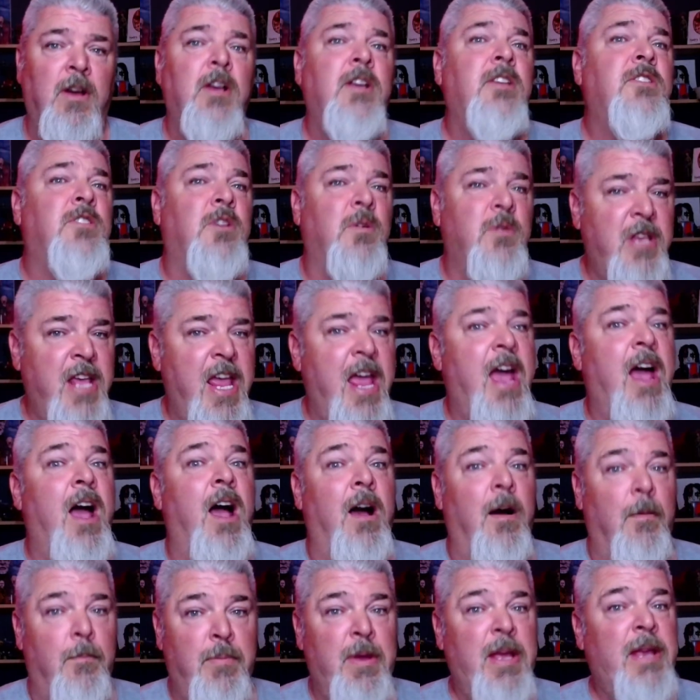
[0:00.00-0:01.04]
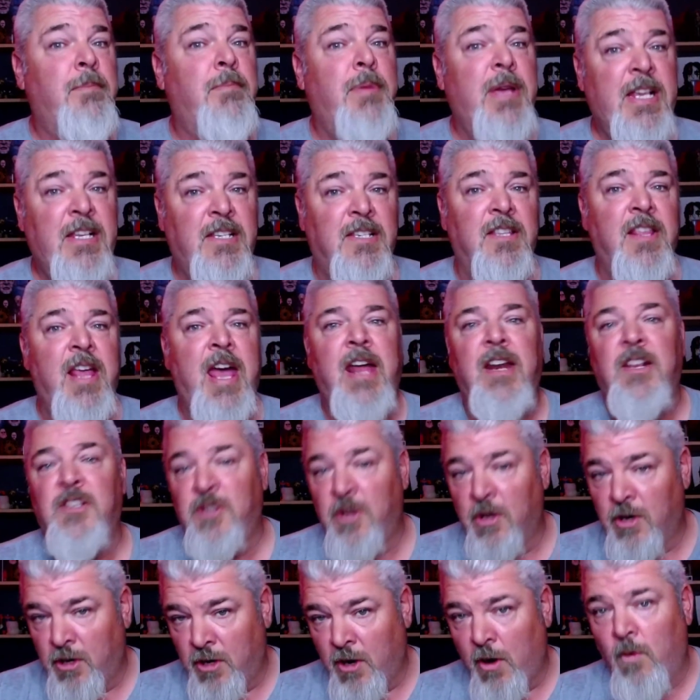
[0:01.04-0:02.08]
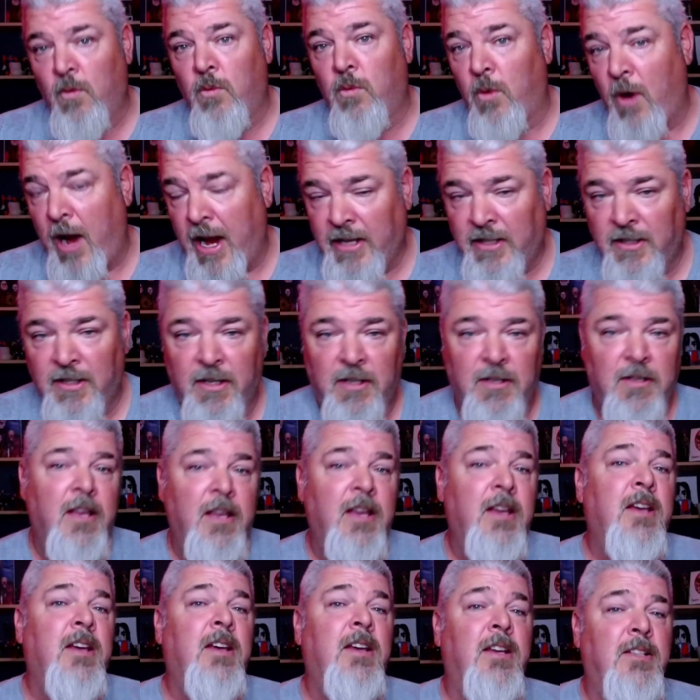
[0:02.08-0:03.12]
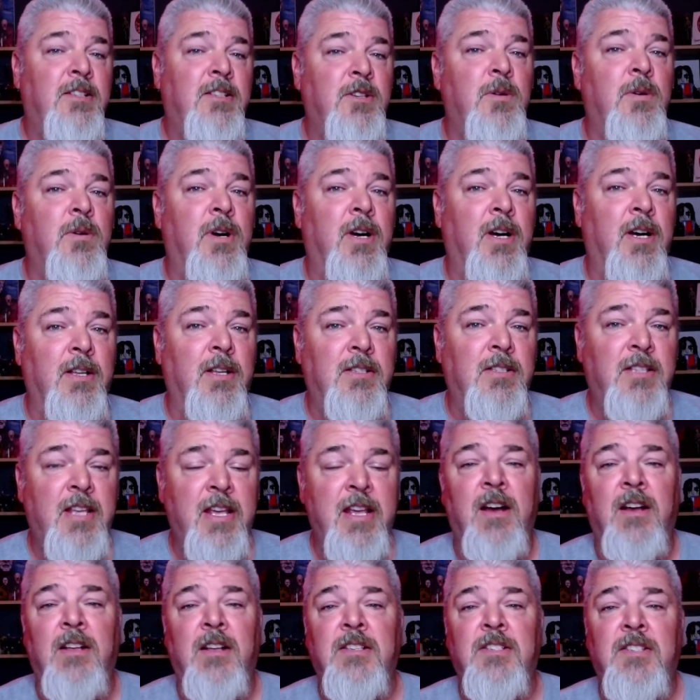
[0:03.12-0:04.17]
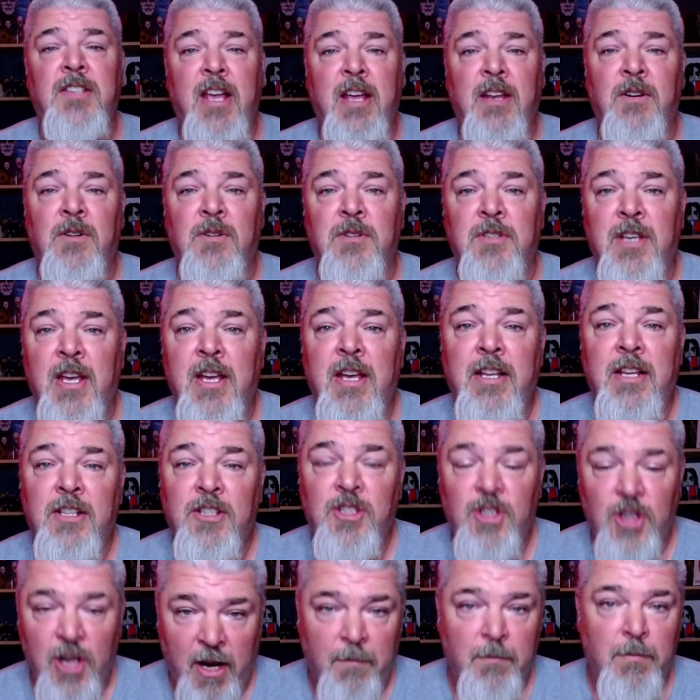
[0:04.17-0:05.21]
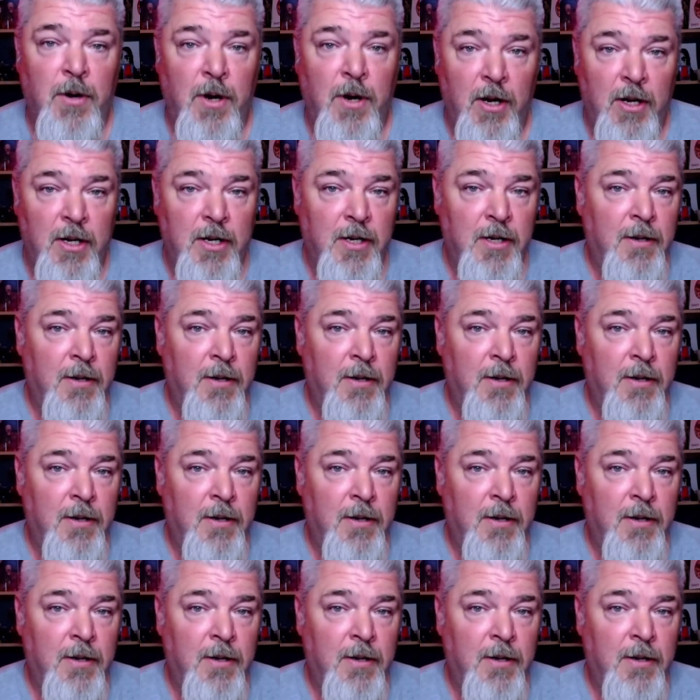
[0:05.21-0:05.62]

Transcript: So yeah, a big piece of that is going to go right to Deion Sanders' checkbook.